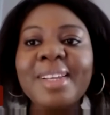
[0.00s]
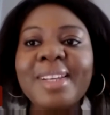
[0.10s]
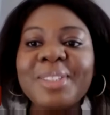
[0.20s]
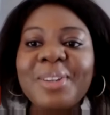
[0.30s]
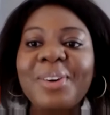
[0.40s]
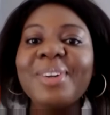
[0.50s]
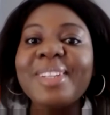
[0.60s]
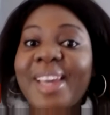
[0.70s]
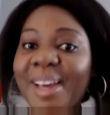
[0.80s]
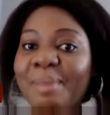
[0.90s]
So
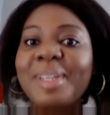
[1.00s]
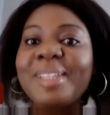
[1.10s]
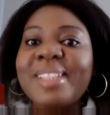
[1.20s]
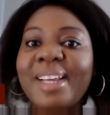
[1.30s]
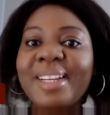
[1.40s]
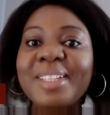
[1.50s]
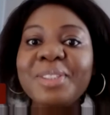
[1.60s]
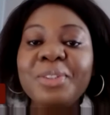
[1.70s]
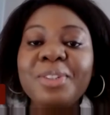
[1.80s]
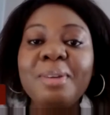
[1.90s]
yeah, it started as
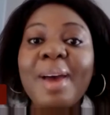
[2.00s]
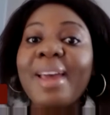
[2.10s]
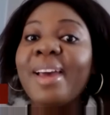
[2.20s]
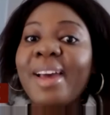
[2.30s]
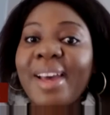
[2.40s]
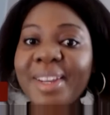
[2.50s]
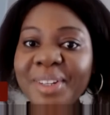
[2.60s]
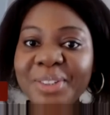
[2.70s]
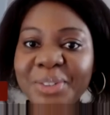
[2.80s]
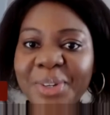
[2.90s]
a dream. I had
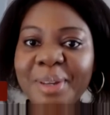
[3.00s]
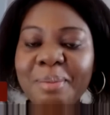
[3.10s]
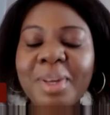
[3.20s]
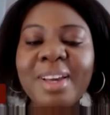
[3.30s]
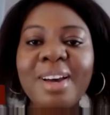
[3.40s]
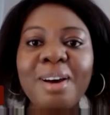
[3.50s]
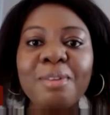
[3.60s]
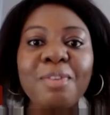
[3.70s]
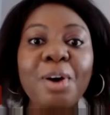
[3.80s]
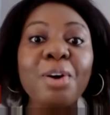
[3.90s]
a dream
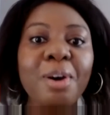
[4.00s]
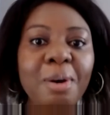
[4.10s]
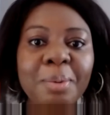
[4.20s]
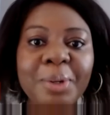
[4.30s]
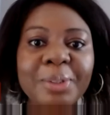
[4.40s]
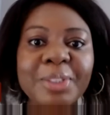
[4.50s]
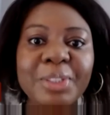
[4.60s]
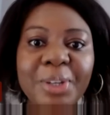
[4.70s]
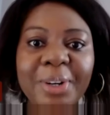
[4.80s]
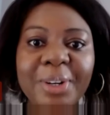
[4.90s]
of a couple
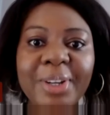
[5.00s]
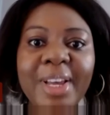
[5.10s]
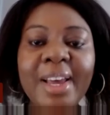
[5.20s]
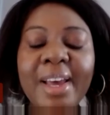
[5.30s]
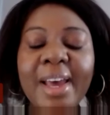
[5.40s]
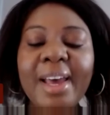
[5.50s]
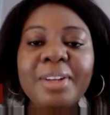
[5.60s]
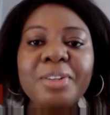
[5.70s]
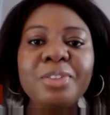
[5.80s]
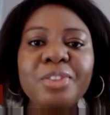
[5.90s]
store. I
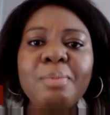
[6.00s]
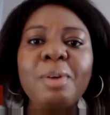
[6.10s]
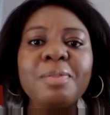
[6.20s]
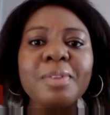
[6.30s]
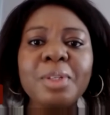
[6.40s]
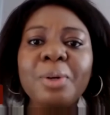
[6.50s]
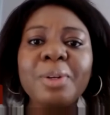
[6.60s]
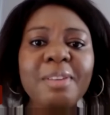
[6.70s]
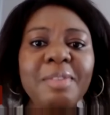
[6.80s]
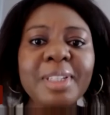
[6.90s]
had a dream of,
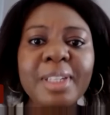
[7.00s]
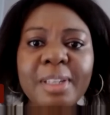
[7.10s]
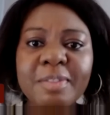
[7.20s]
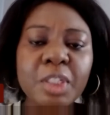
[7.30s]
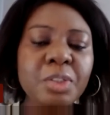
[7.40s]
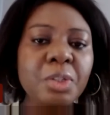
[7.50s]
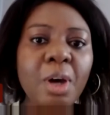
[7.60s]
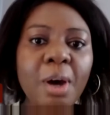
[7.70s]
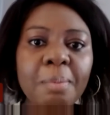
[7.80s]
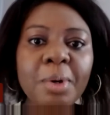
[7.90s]
giving gifts to
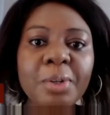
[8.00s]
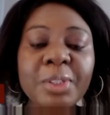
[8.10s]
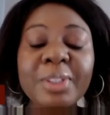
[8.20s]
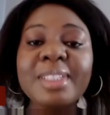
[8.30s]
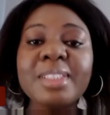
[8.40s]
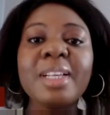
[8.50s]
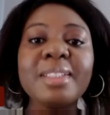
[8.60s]
couples. So this